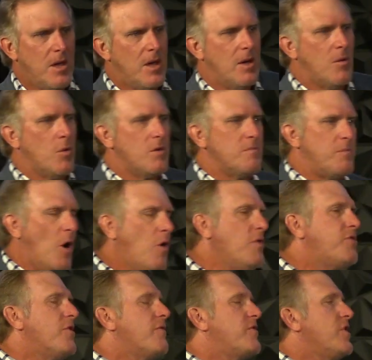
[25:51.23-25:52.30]
When
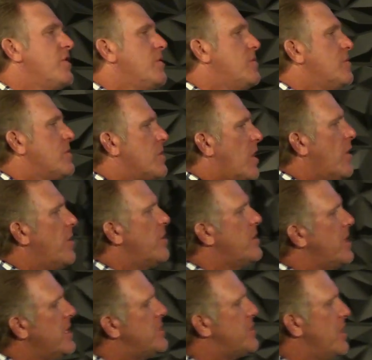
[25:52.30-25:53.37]
both of you learn
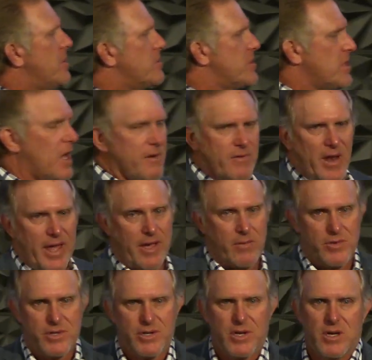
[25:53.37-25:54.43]
each other's love
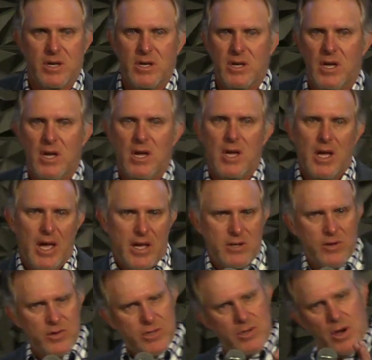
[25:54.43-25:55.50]
language and
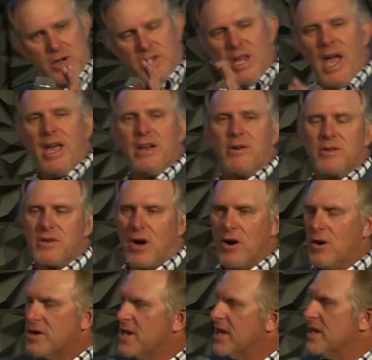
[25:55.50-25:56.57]
you start catering to
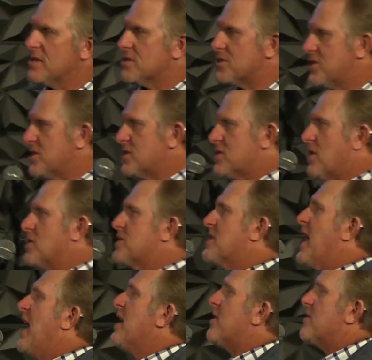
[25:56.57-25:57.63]
her needs and she starts
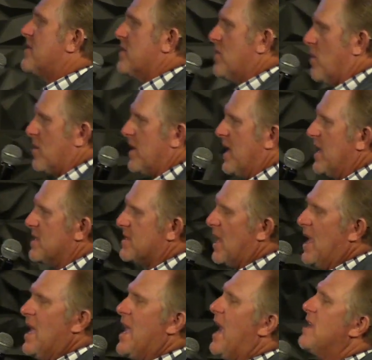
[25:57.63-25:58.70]
catering to your needs
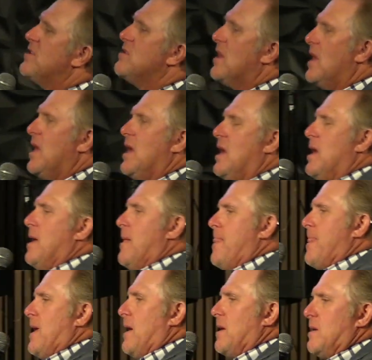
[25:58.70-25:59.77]
and
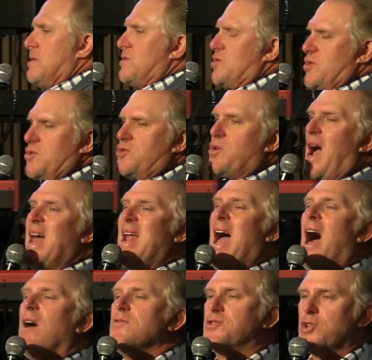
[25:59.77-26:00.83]
try to
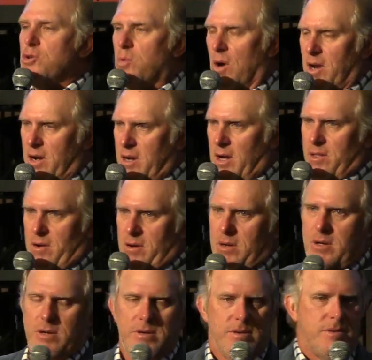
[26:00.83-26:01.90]
outdo one another,
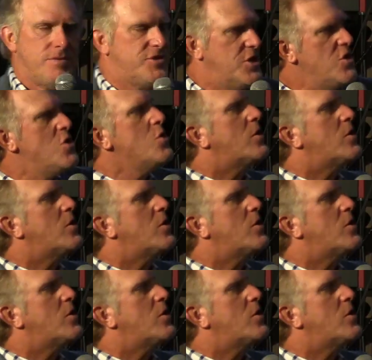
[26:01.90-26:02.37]
see who